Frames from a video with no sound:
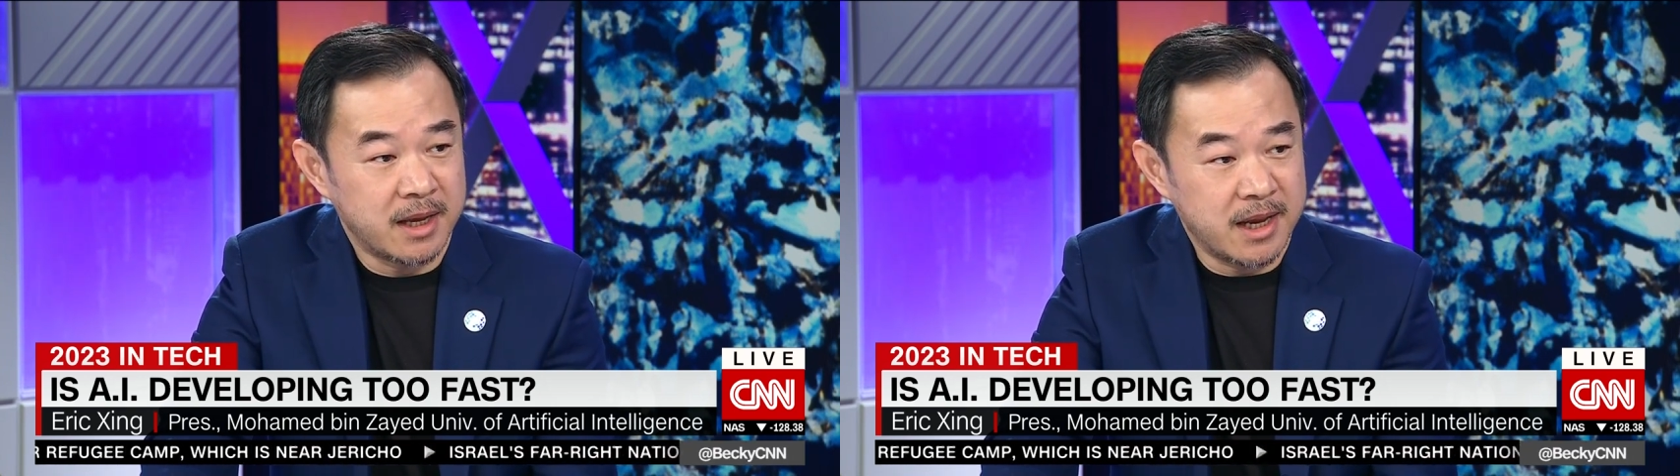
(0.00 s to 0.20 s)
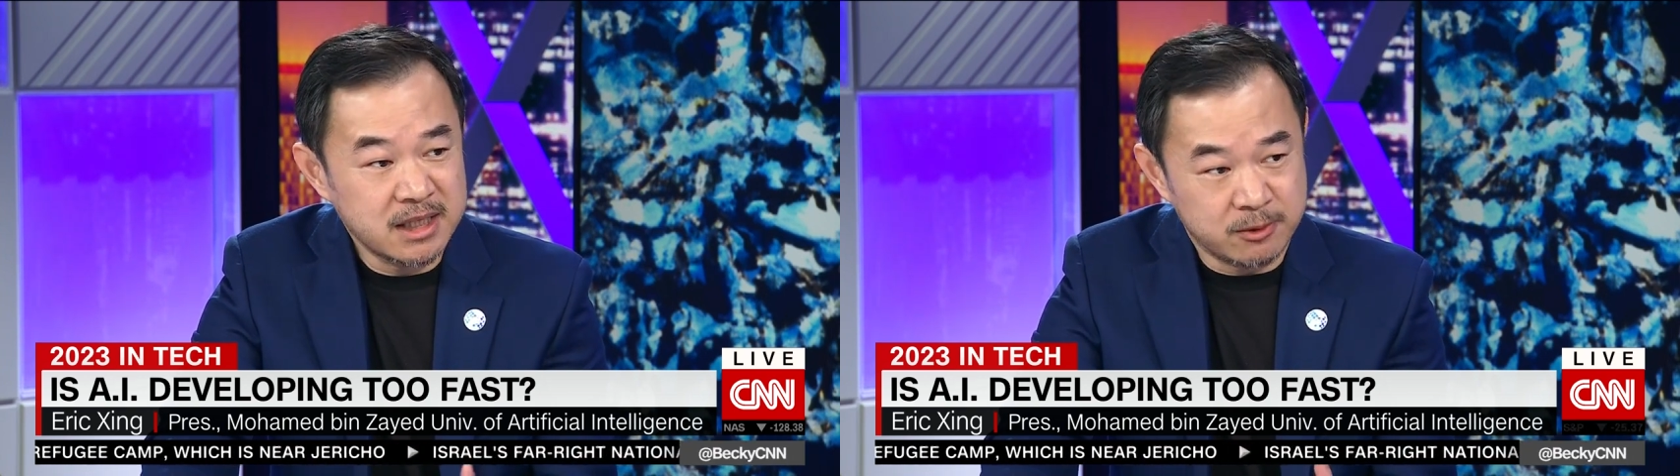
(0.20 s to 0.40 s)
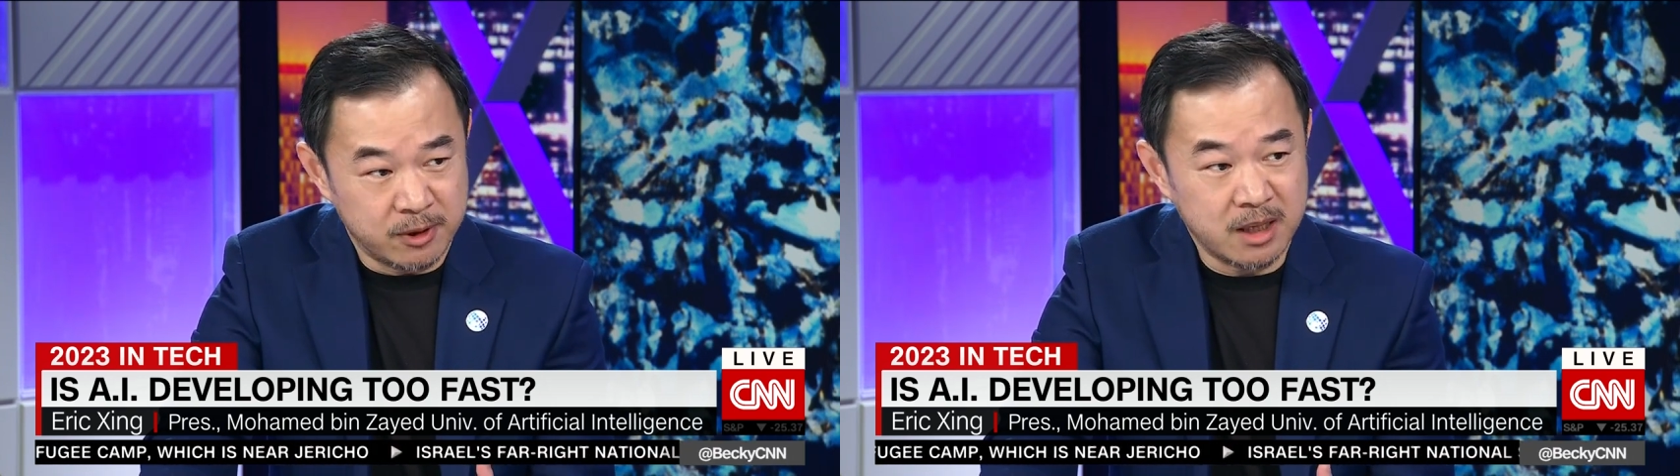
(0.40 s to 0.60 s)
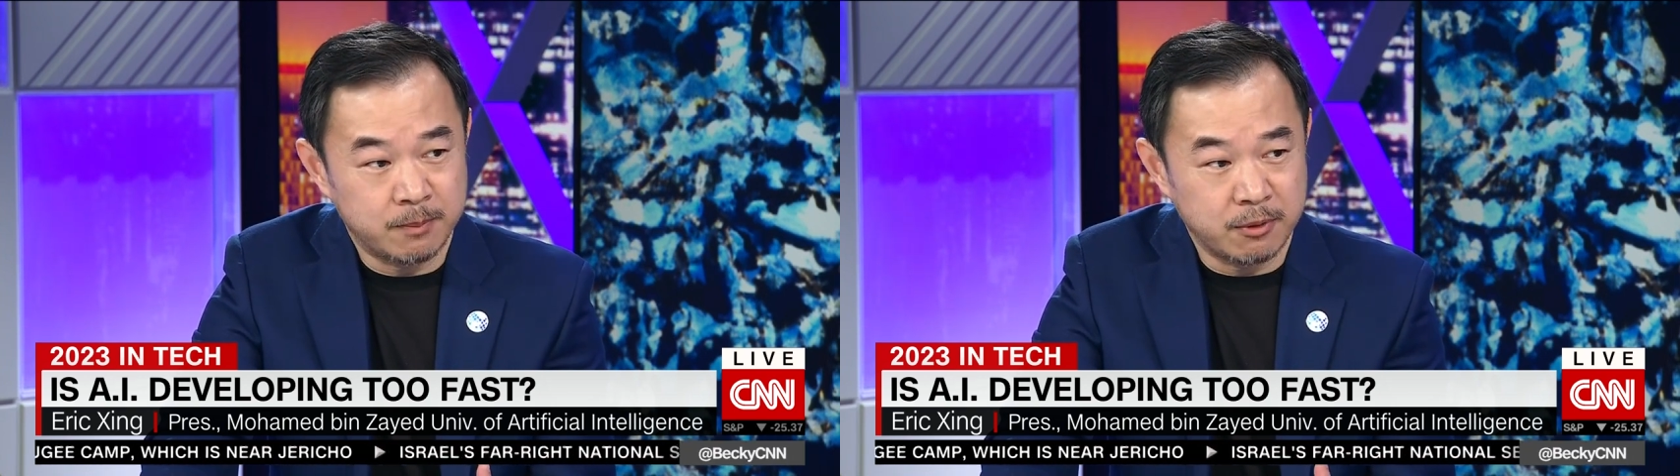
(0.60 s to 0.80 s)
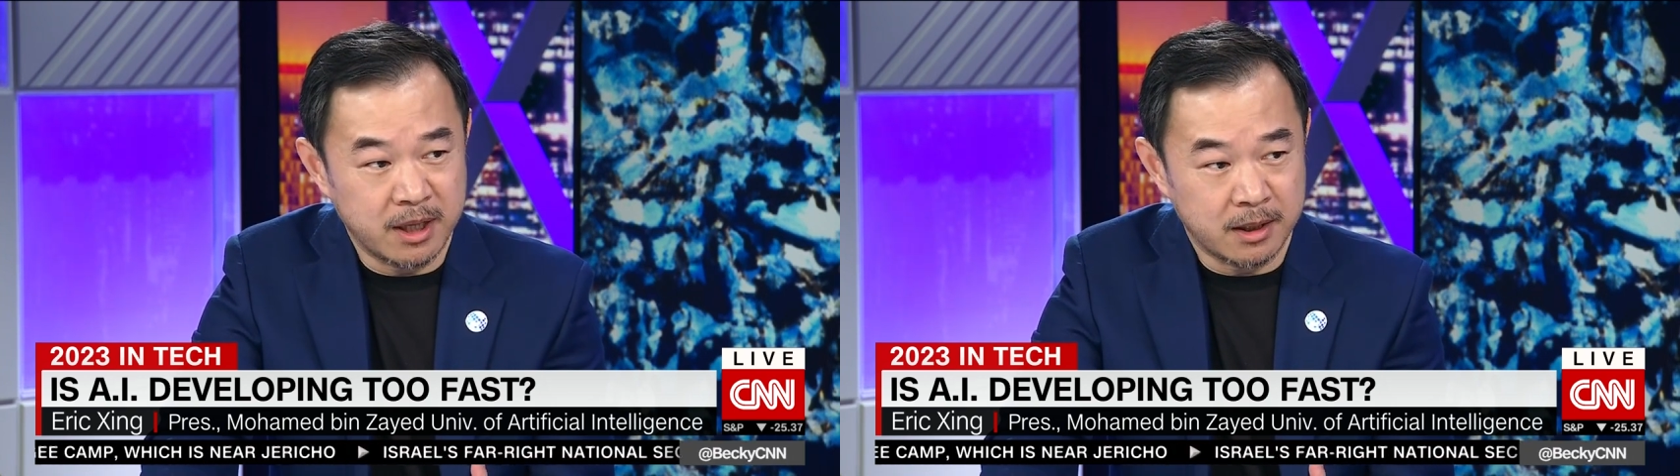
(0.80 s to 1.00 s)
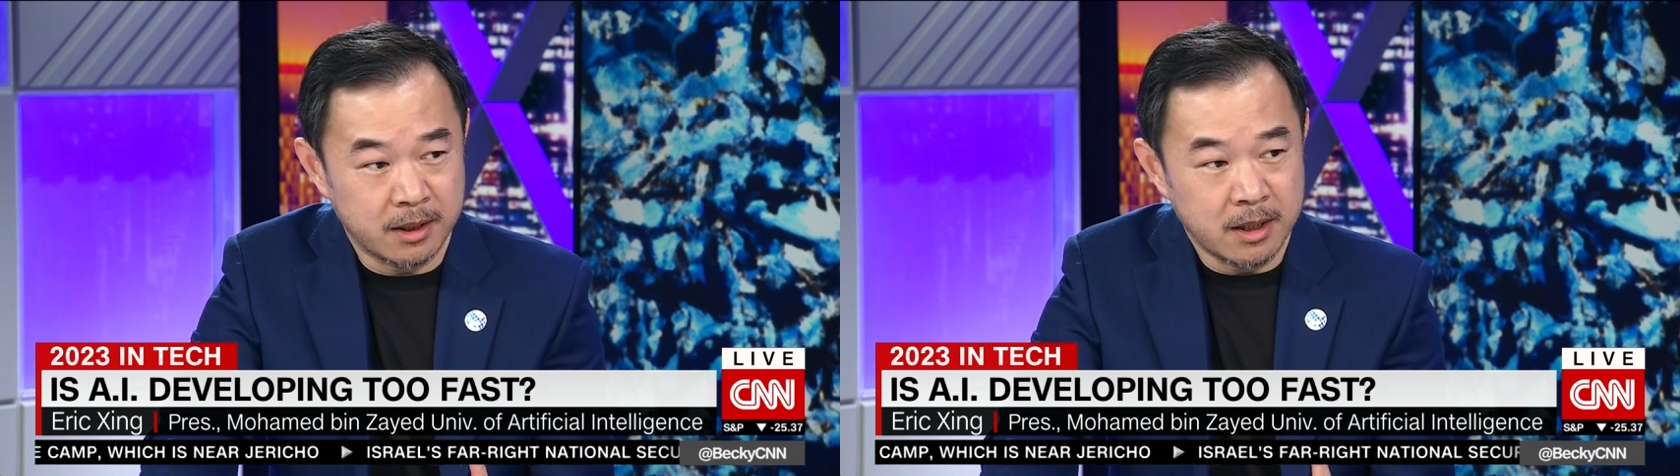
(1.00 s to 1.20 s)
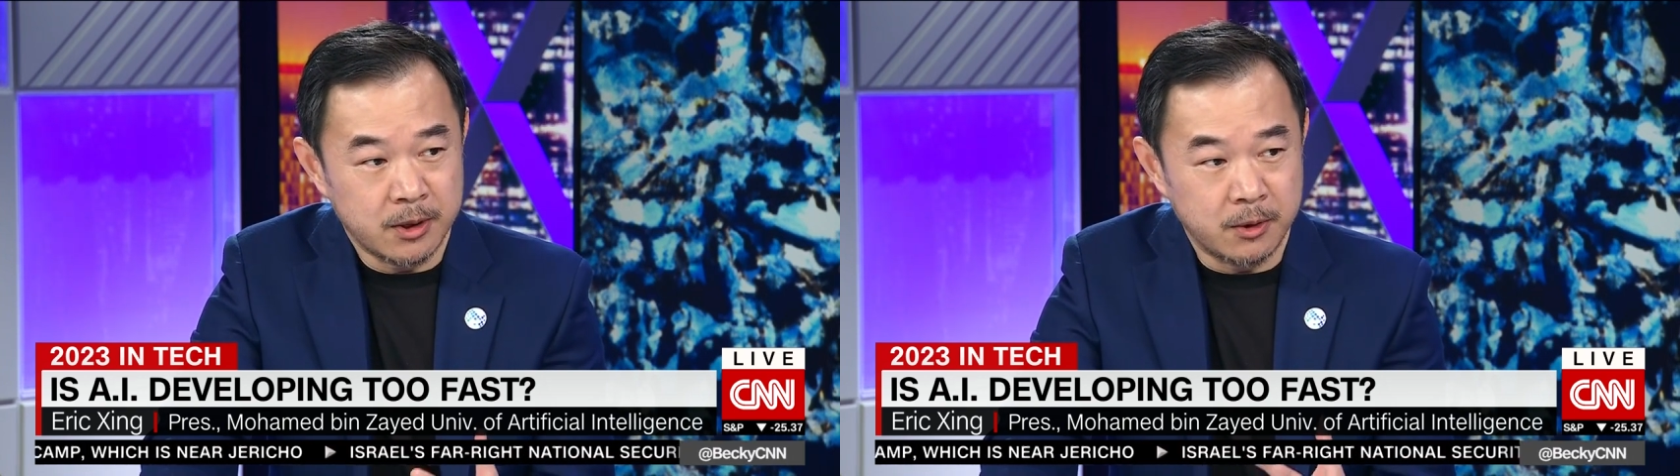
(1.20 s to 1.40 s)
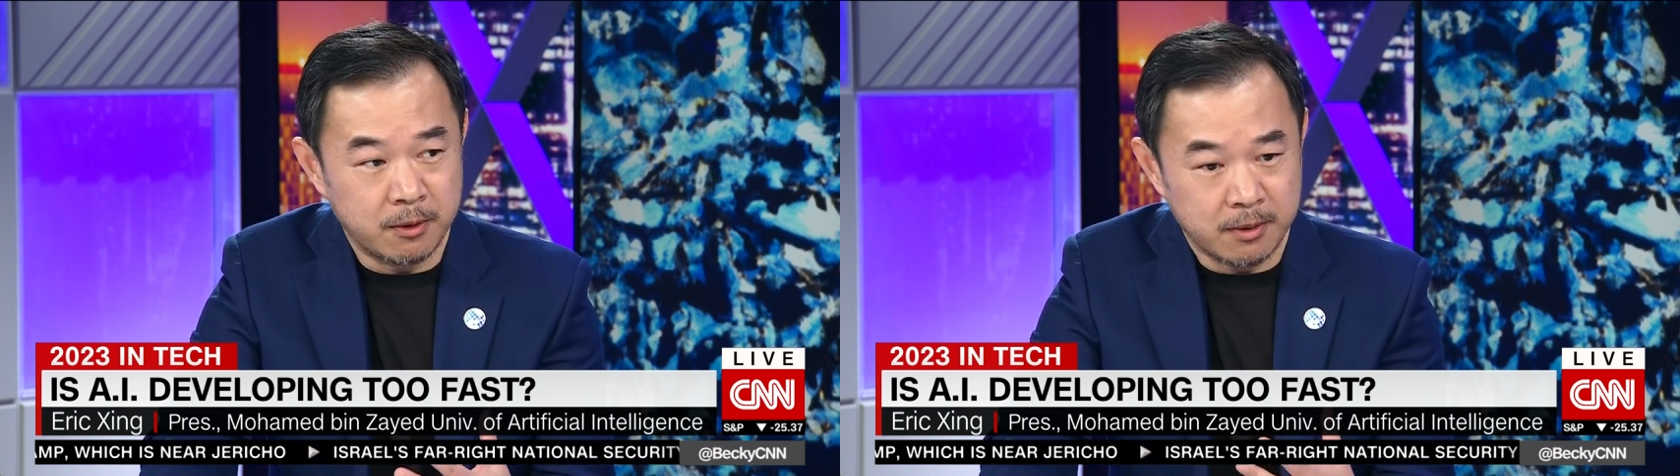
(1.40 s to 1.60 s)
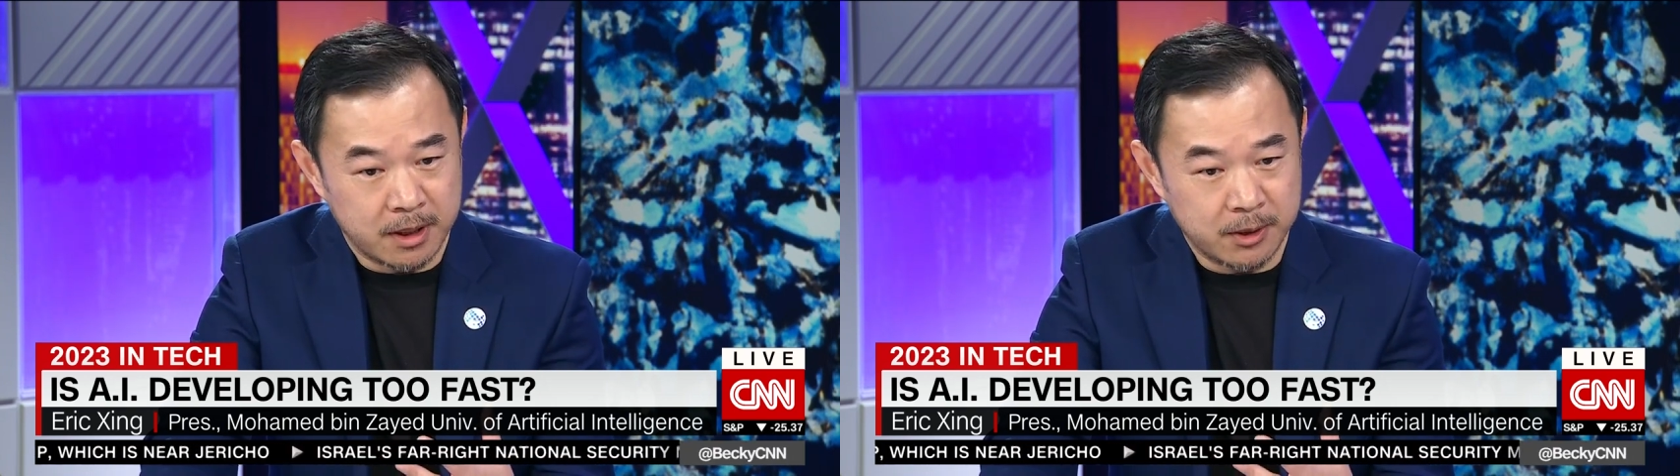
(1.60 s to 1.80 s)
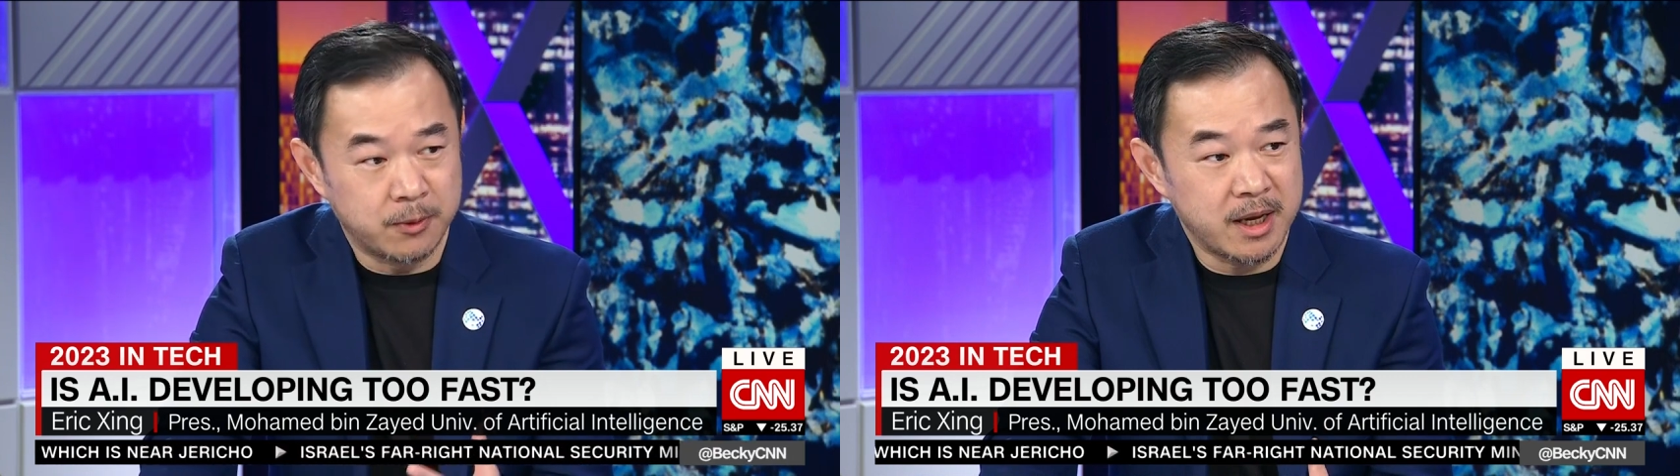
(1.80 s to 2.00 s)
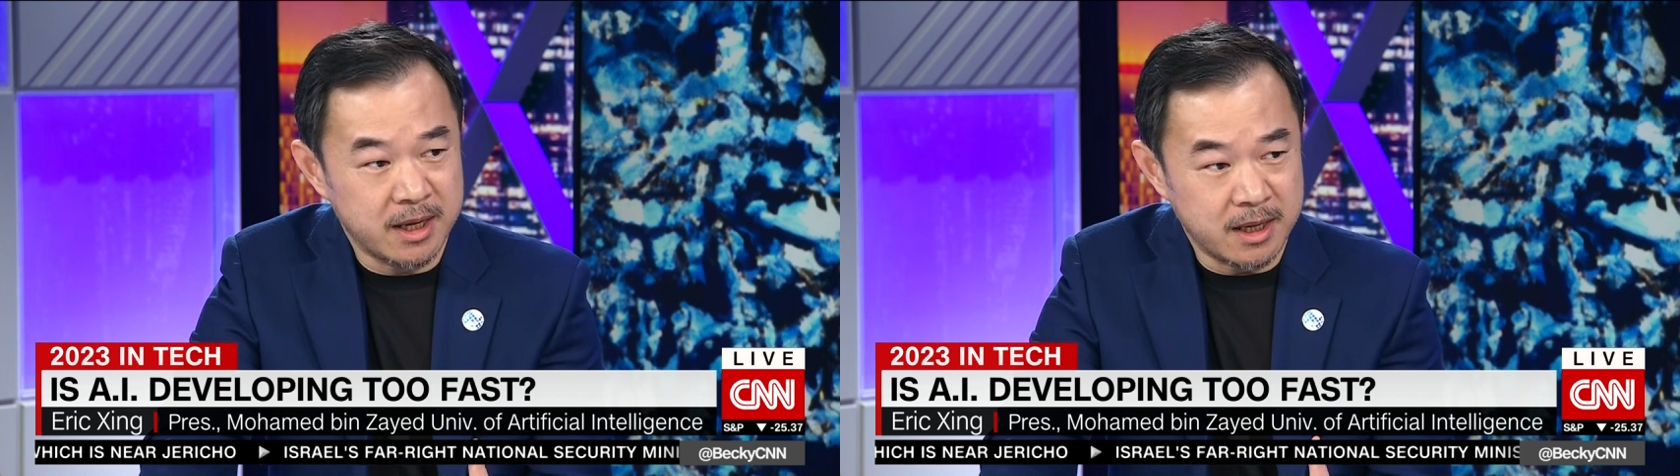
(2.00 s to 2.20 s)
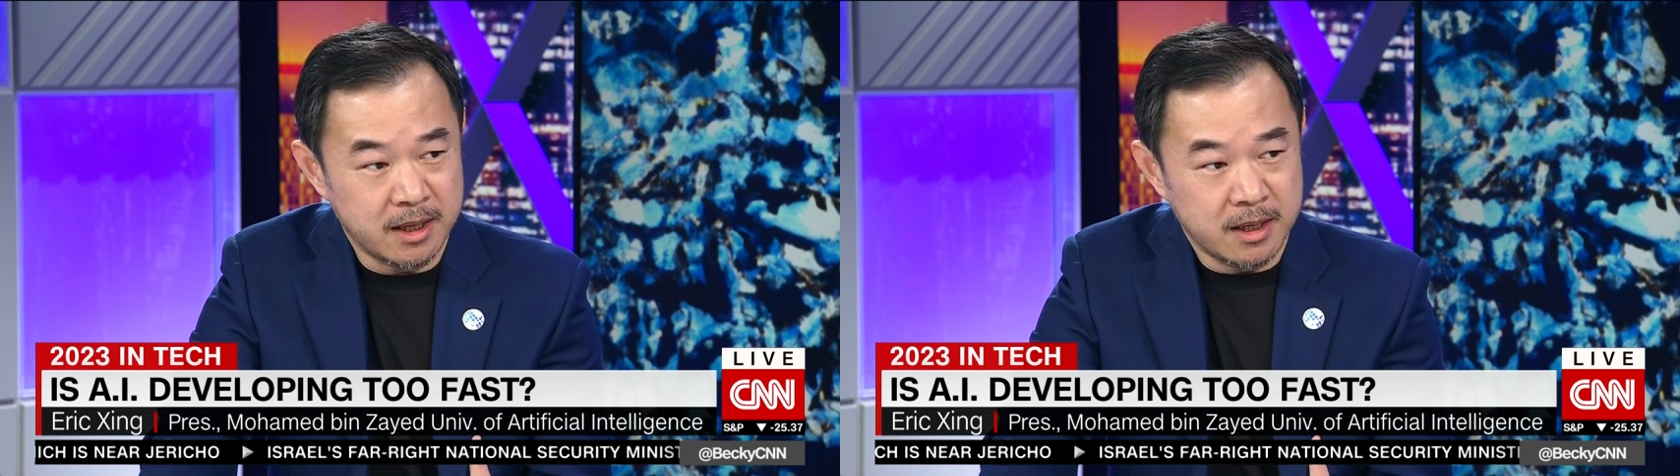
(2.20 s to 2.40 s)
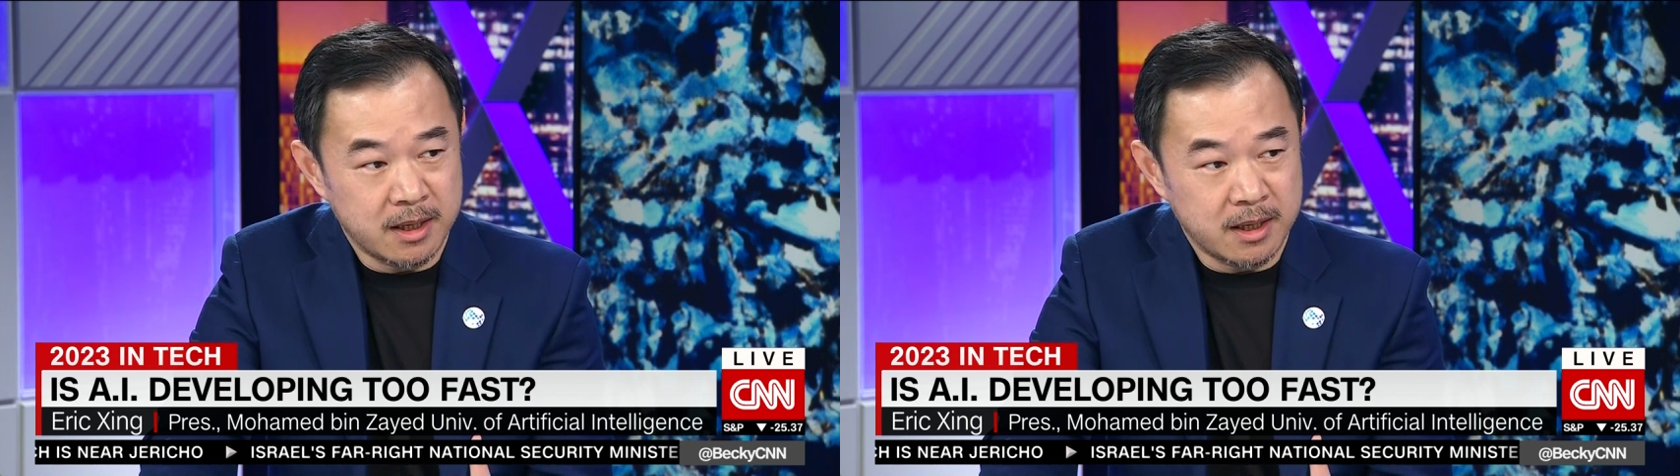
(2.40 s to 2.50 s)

is really putting UAE,